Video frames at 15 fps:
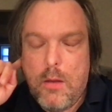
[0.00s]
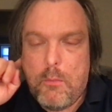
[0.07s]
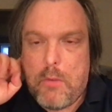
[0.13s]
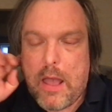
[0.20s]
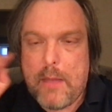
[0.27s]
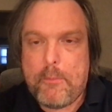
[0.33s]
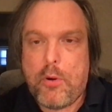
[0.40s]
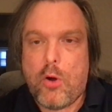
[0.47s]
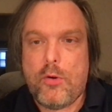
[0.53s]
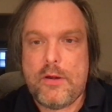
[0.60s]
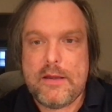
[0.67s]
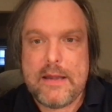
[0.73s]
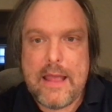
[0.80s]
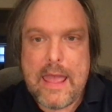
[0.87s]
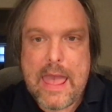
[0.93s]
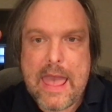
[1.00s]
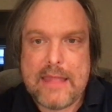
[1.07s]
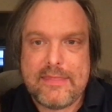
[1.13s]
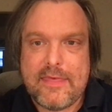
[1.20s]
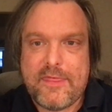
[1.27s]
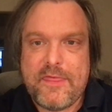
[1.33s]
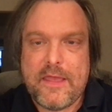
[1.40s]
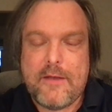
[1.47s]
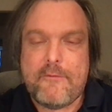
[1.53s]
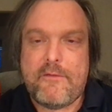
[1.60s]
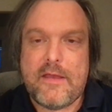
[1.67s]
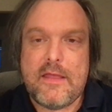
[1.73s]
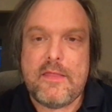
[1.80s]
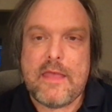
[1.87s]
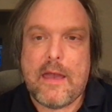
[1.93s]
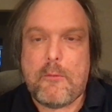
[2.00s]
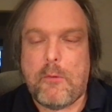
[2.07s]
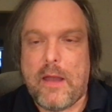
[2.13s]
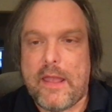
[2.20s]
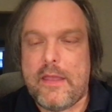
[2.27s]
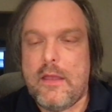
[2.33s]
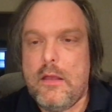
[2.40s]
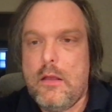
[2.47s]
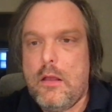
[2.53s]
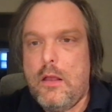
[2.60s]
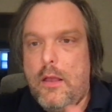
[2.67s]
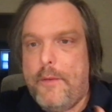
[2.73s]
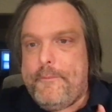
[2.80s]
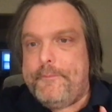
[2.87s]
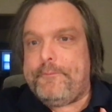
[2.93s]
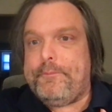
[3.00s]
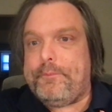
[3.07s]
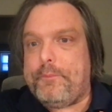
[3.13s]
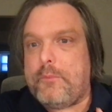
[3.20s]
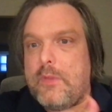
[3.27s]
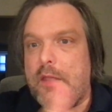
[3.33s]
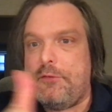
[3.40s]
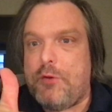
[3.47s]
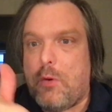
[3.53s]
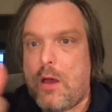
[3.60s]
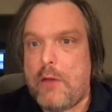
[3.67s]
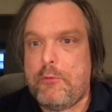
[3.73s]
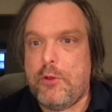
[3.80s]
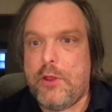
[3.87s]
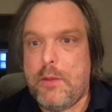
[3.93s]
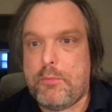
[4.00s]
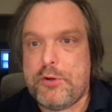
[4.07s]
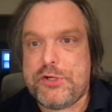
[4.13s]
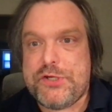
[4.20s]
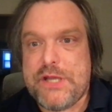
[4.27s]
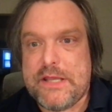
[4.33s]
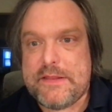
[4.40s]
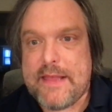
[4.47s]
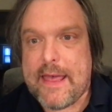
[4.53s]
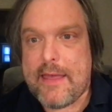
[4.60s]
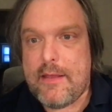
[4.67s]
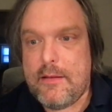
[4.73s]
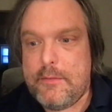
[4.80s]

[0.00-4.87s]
My opponent had to think of it that way. So I really appreciate that.